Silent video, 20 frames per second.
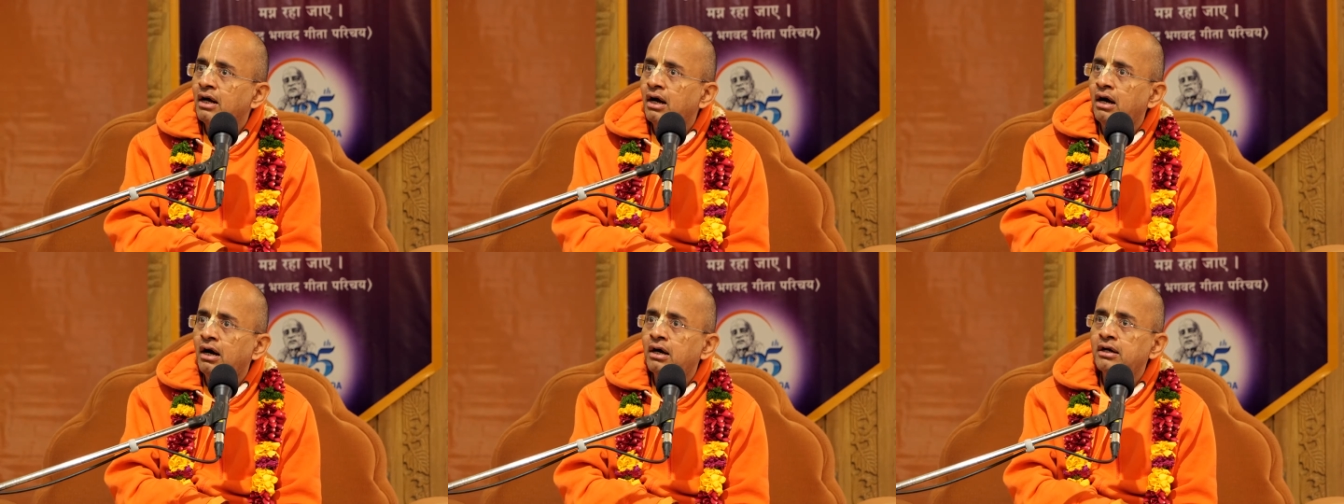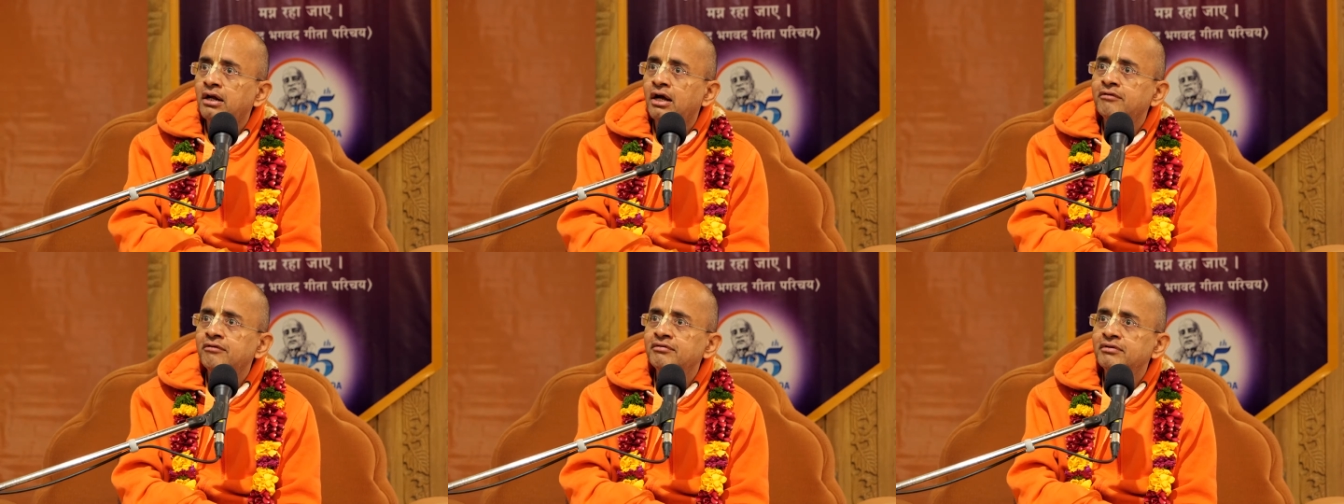
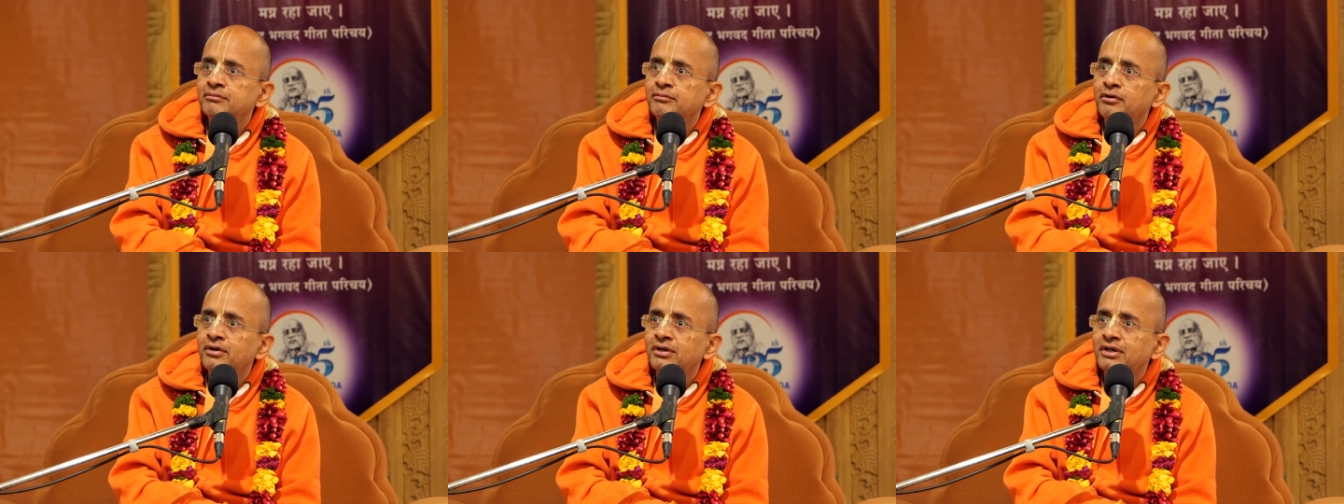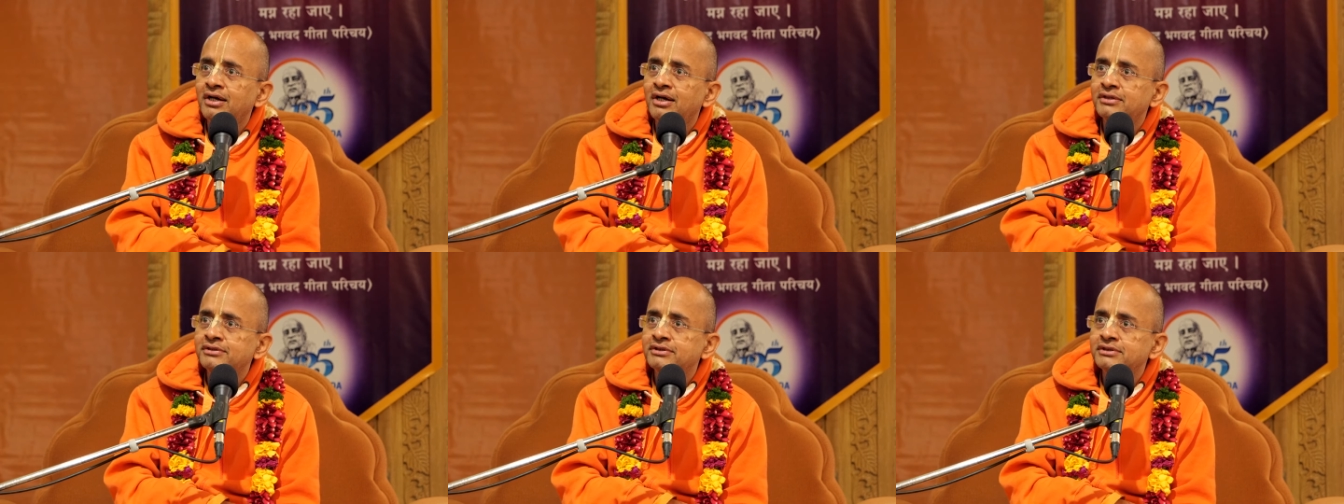Or are we more
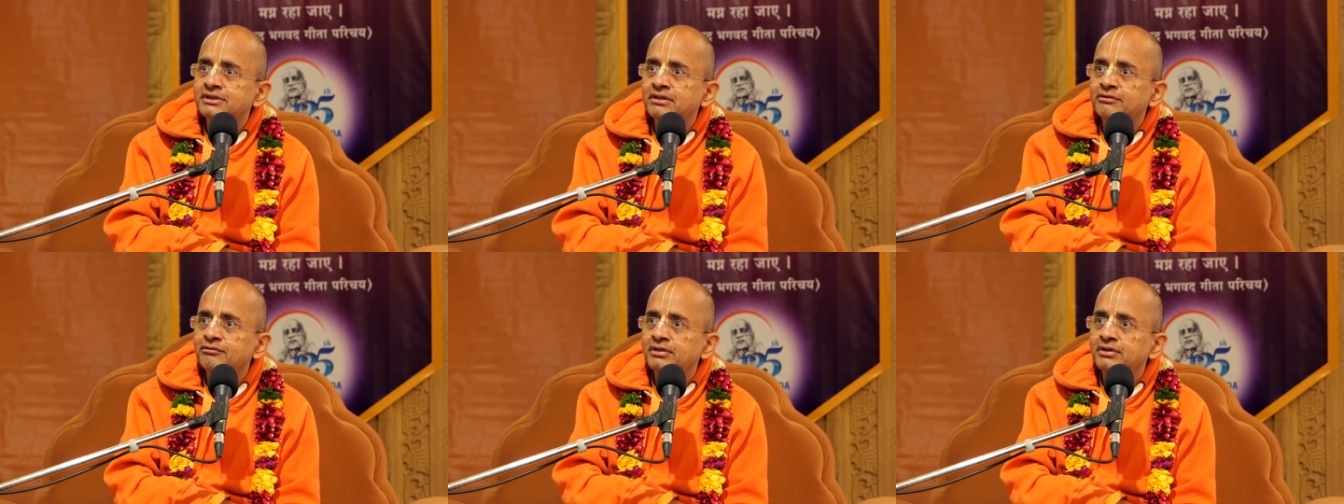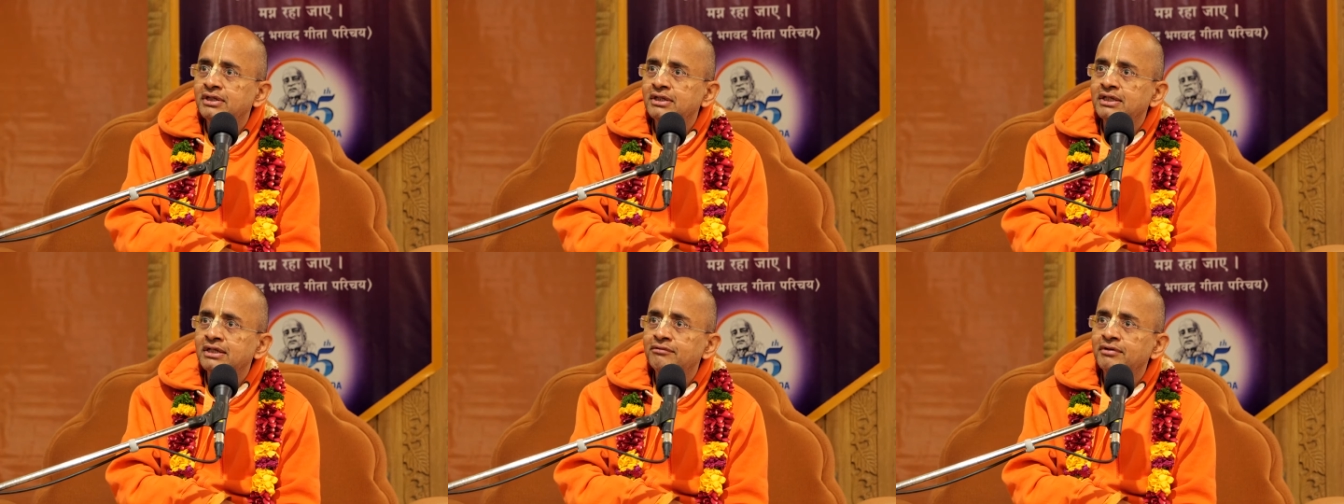conscious of
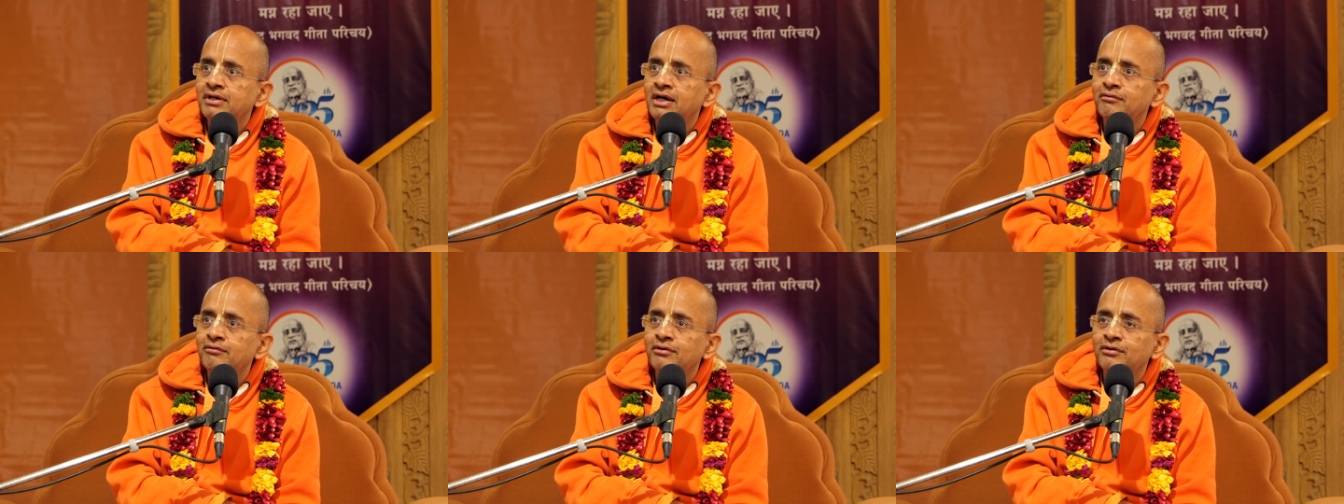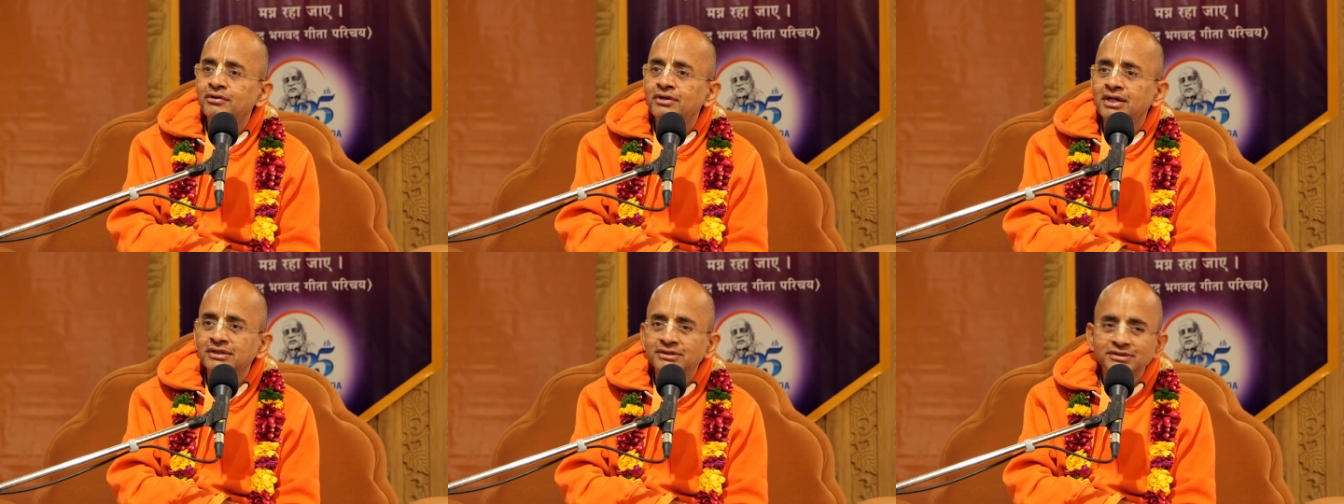only giving our
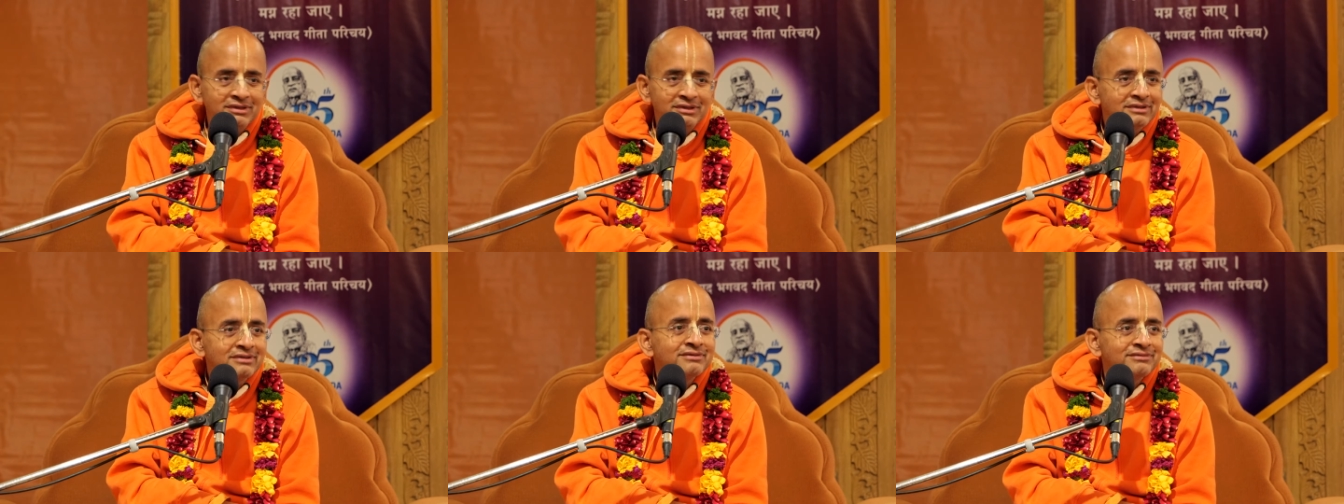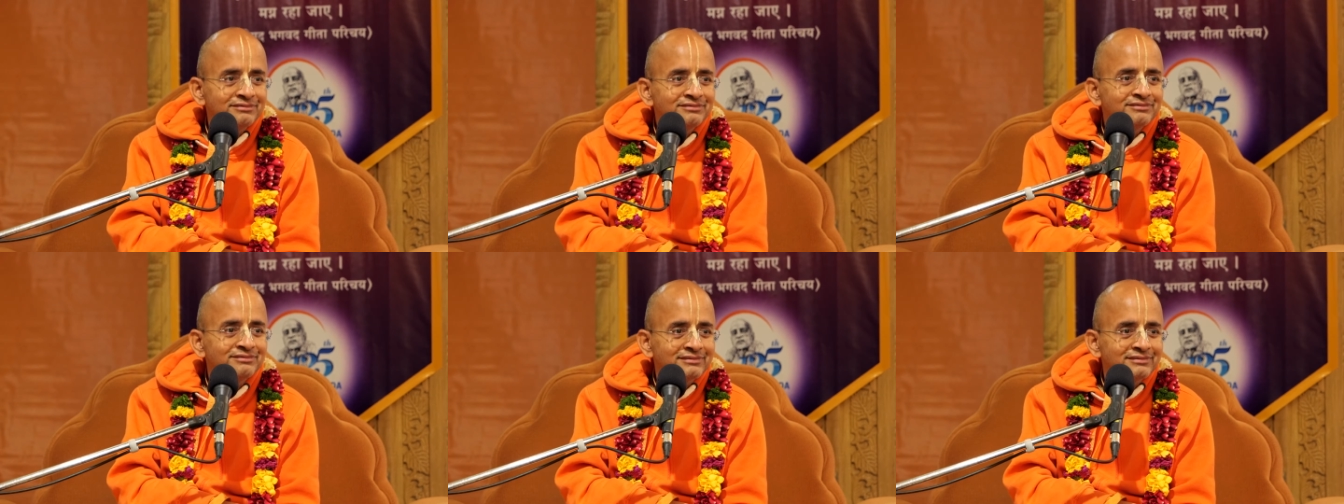own
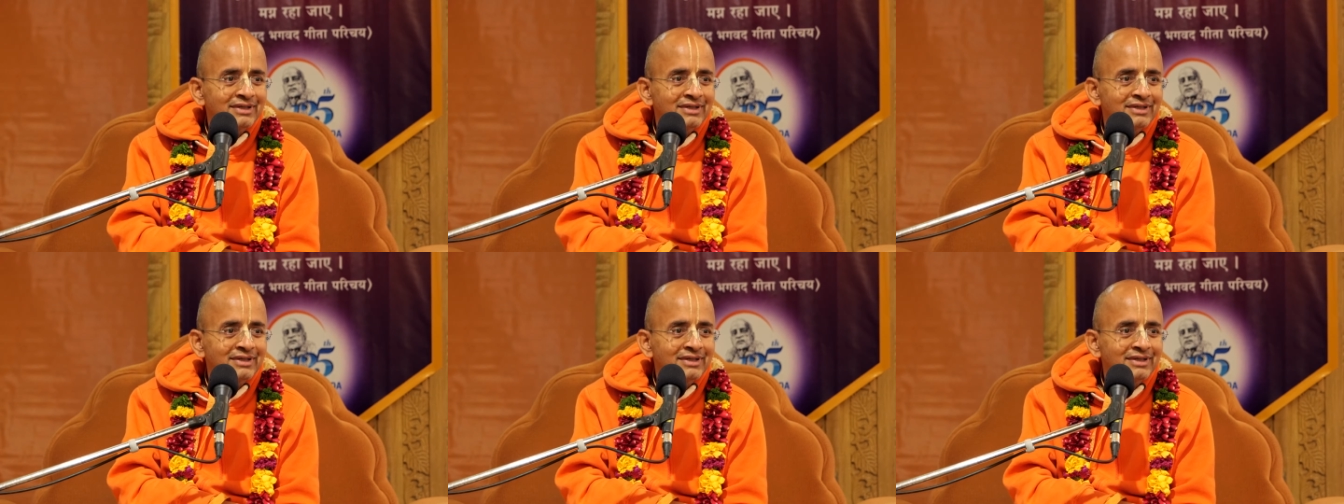lectures?